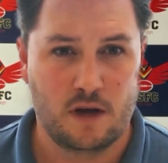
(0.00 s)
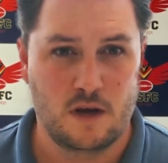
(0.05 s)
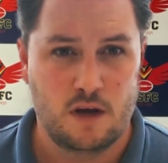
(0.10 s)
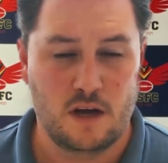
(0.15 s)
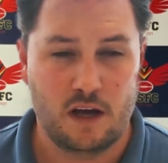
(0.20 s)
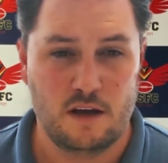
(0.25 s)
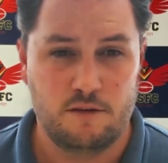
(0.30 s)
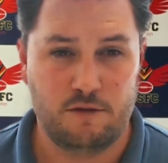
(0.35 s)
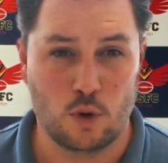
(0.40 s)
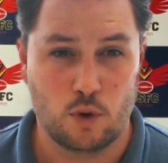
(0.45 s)

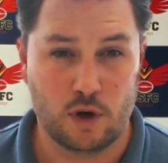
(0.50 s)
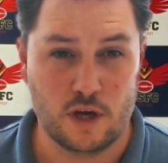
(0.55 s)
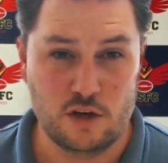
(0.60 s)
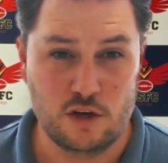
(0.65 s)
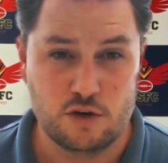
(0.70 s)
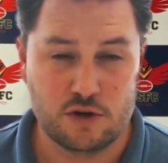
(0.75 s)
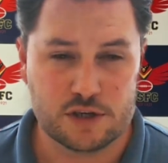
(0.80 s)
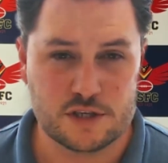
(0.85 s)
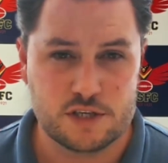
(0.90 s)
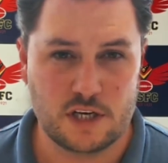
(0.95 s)
If you're
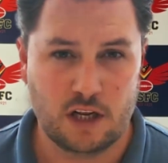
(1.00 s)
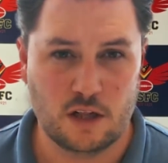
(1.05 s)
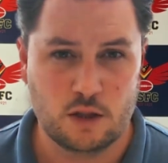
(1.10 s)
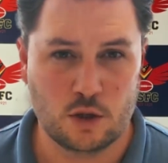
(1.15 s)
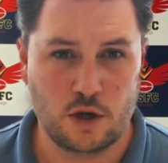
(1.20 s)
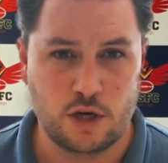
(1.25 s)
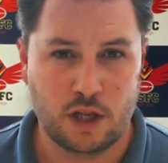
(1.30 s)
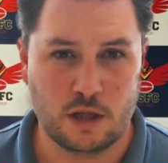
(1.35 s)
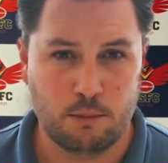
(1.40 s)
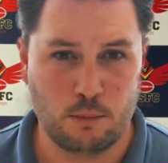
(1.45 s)
interested in
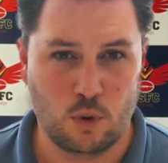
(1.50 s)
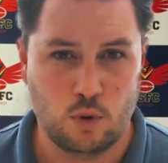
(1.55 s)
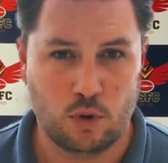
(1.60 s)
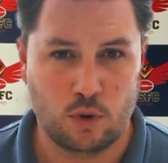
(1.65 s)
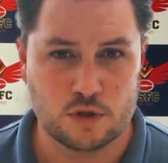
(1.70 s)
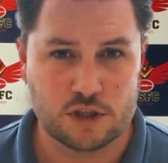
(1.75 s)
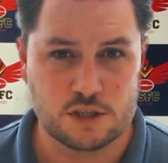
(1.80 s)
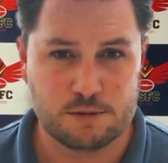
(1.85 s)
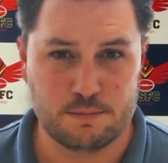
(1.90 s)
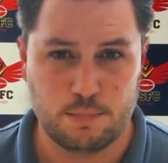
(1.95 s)
learning more,
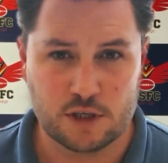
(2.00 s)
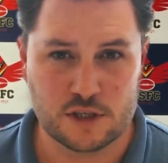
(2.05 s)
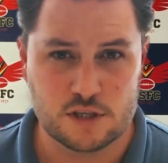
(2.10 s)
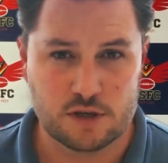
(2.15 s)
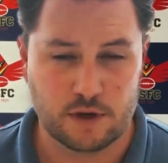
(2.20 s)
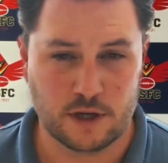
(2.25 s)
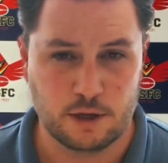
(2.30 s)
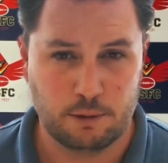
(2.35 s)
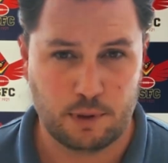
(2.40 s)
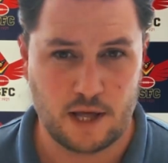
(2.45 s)

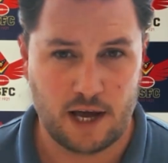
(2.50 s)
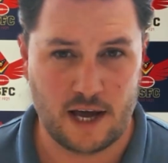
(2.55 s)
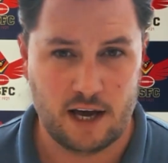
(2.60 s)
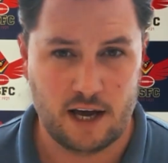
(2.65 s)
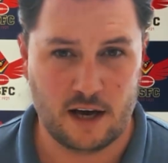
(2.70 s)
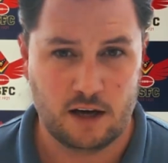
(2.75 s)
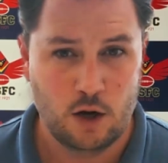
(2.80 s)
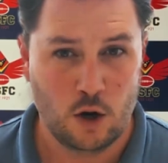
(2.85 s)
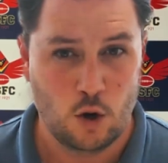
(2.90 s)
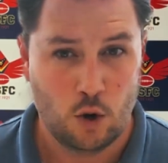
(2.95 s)
sponsoring a player
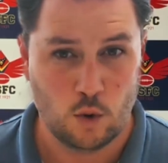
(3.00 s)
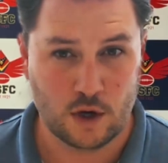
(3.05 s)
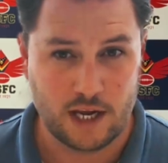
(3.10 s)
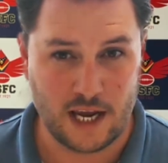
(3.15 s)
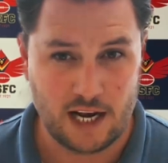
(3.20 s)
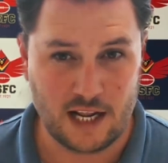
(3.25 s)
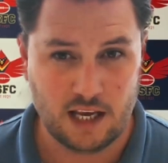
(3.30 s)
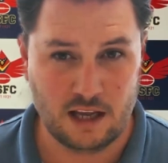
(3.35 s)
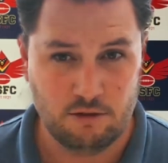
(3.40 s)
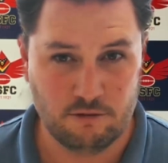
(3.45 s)
or
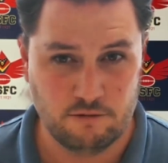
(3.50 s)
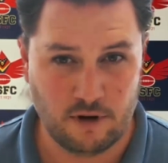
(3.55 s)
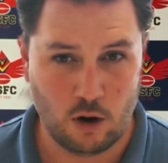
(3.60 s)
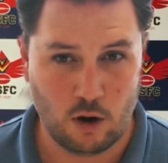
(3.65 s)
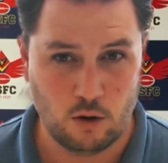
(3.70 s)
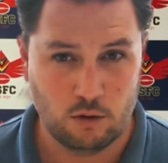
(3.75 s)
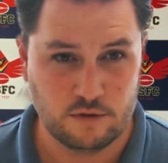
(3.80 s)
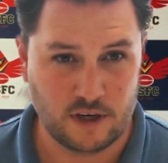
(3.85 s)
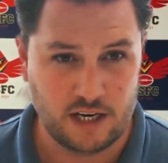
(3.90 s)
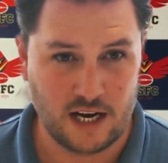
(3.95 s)
getting
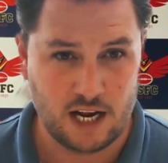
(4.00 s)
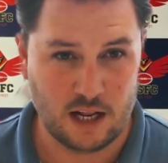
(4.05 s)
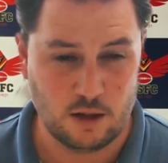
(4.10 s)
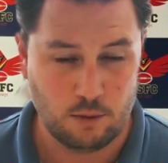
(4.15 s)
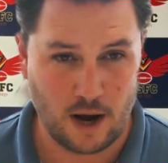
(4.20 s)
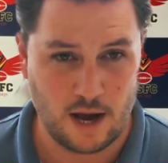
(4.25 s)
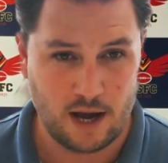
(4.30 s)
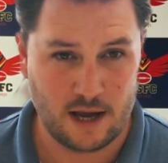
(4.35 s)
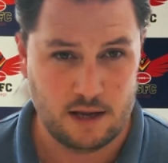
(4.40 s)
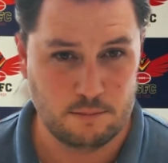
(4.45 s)
involved in any
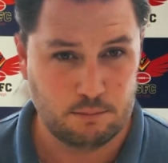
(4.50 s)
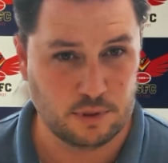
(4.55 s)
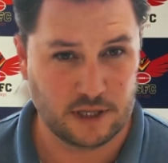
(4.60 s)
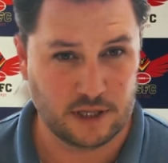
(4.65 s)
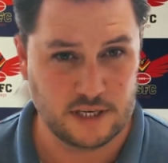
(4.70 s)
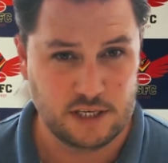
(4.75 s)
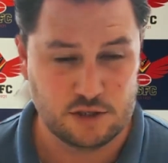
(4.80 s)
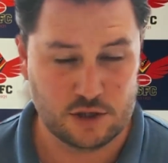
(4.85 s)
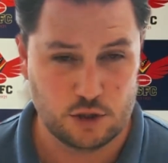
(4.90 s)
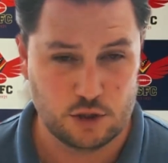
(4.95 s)
way,
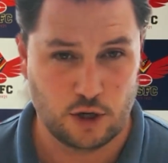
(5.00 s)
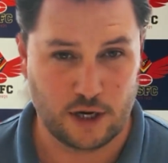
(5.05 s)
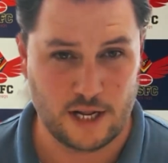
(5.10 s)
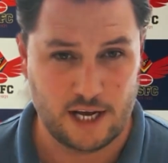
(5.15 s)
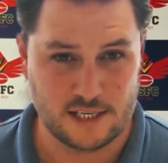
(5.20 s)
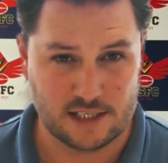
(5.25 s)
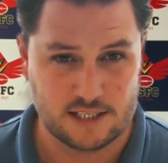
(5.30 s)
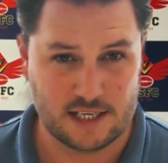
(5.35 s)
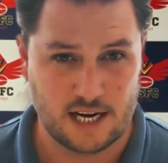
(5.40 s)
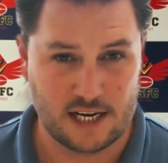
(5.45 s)
please do not
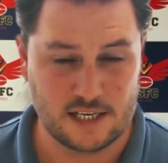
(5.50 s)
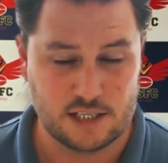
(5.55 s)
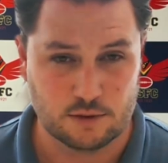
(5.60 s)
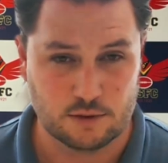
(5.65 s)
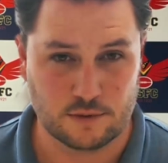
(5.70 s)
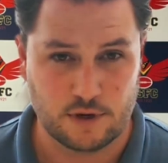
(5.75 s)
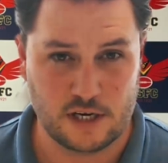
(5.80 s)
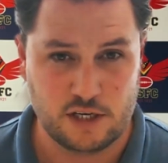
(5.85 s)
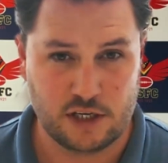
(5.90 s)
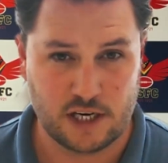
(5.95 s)
hesitate to
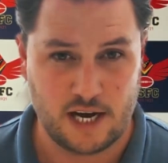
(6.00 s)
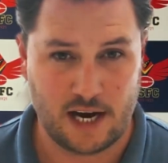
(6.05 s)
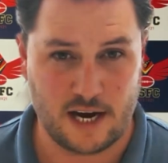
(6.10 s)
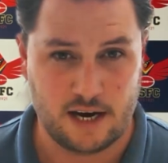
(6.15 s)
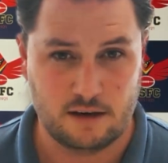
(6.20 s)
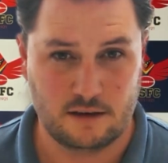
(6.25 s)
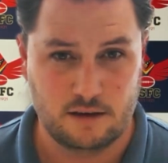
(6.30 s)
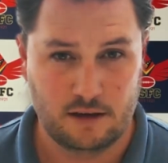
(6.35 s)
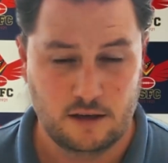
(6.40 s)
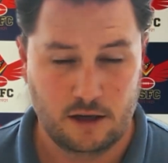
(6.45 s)
reach out.
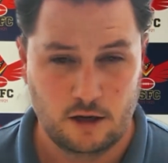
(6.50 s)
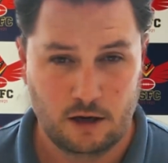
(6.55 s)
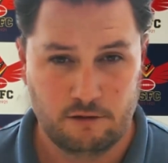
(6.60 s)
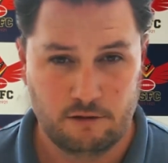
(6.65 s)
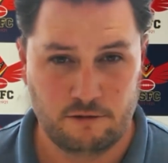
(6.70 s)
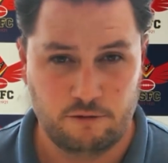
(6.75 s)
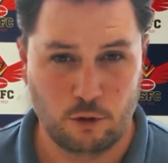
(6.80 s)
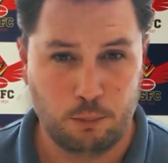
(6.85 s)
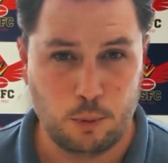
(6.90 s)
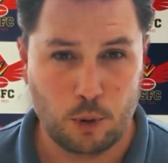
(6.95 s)

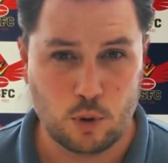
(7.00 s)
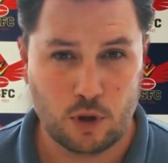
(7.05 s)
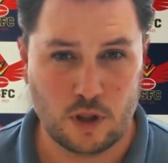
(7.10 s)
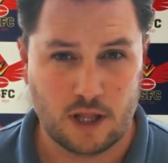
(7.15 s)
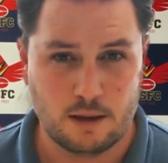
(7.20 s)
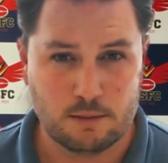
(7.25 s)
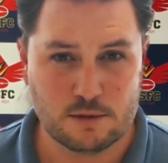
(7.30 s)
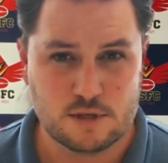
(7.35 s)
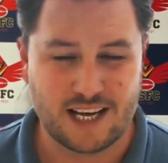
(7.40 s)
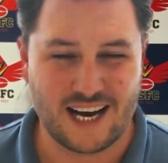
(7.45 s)
Football
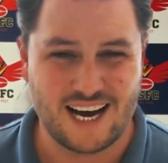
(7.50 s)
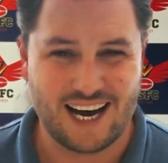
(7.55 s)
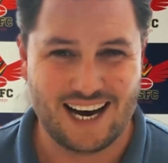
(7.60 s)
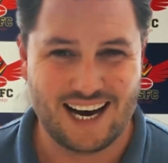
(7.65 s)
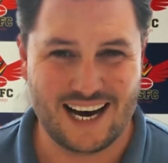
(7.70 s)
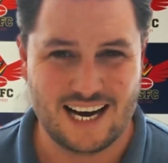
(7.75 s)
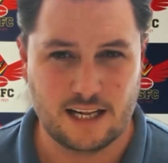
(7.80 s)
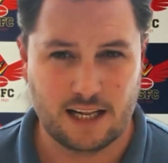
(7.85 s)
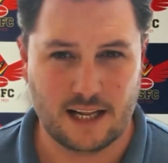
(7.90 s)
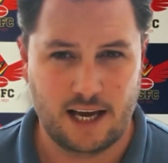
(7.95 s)
clubs are the
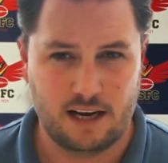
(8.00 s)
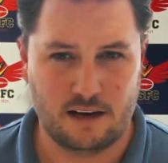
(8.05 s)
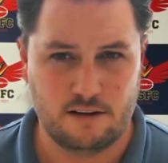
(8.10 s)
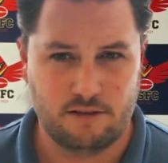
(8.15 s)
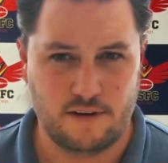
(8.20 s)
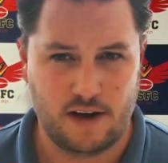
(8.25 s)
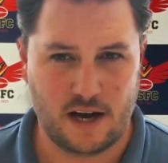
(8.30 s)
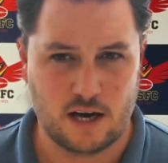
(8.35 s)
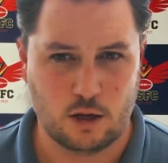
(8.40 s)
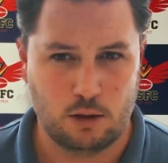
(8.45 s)
heartland of
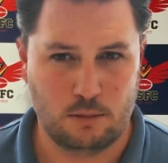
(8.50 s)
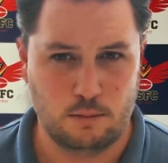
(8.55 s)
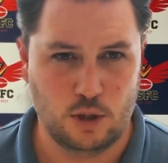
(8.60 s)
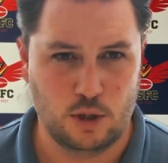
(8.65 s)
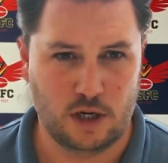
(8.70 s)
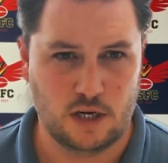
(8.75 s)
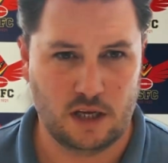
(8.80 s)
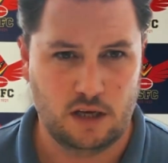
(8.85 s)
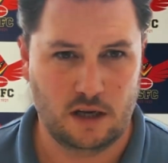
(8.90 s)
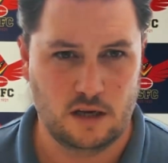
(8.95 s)
our
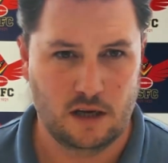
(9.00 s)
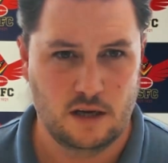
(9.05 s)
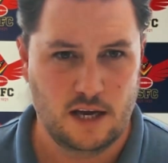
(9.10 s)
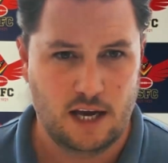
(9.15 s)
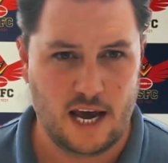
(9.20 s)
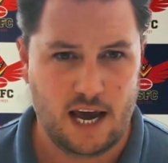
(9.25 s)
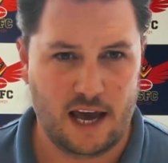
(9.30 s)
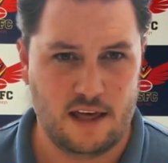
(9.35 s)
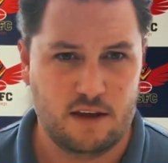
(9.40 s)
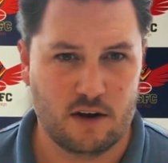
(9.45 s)
community,
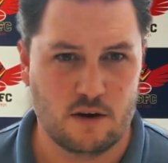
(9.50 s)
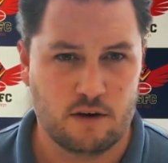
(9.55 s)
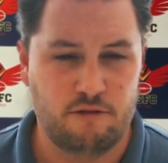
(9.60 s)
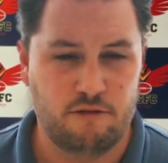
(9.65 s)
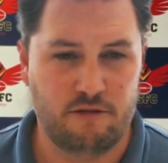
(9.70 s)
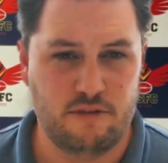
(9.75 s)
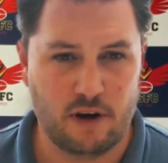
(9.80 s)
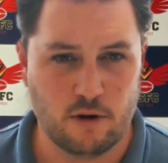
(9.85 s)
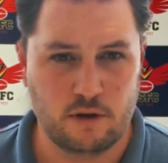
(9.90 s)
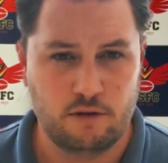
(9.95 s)
and there are
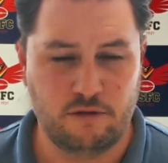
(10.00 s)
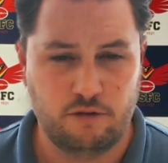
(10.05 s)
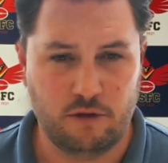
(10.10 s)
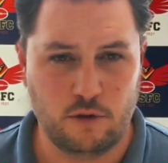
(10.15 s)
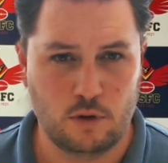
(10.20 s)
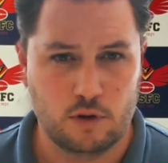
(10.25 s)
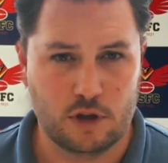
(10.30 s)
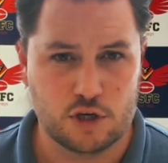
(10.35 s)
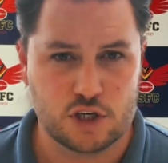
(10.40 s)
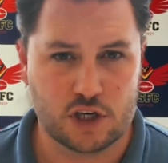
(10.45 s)
very
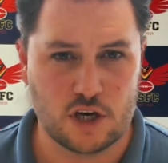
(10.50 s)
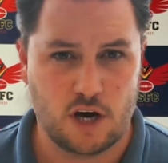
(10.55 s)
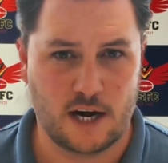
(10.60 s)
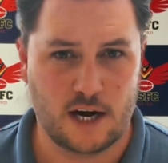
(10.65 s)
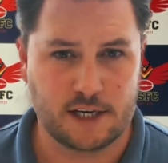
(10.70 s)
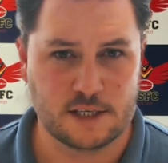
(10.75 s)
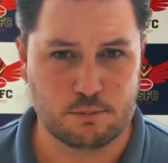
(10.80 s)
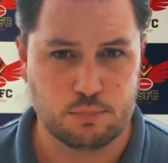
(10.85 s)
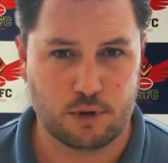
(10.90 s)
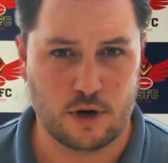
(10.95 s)
few that shine
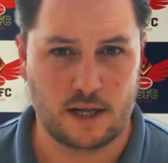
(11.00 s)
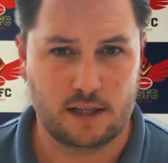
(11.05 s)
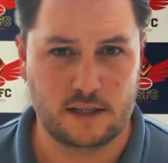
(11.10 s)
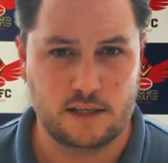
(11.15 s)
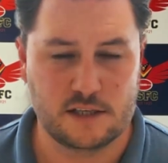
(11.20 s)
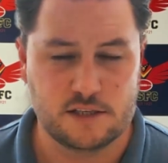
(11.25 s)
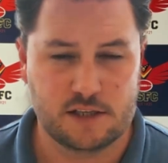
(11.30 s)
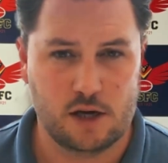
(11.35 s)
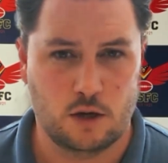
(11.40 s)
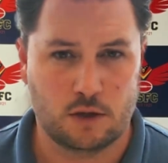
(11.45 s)
as brightly
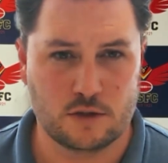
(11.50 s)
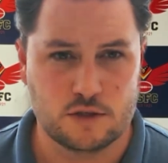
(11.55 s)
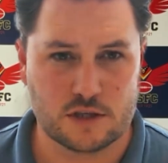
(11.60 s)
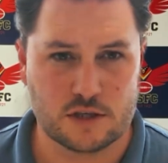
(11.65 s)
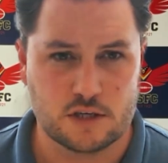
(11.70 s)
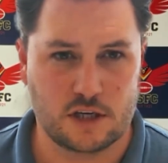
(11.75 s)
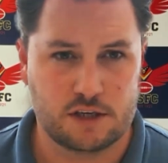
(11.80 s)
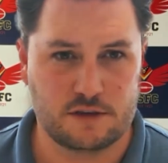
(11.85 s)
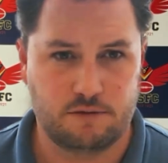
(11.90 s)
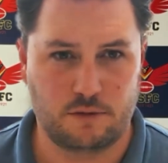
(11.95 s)
as the Old
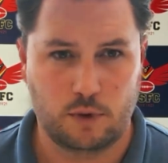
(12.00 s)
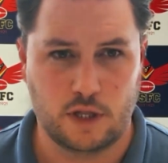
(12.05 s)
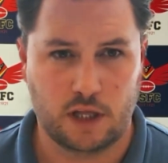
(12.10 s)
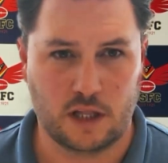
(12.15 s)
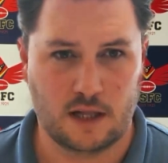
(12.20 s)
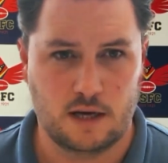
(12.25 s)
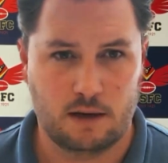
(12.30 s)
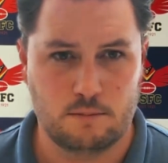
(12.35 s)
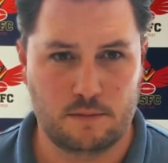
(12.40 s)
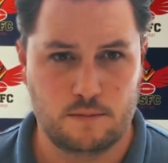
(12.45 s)
Scotch Footy Club.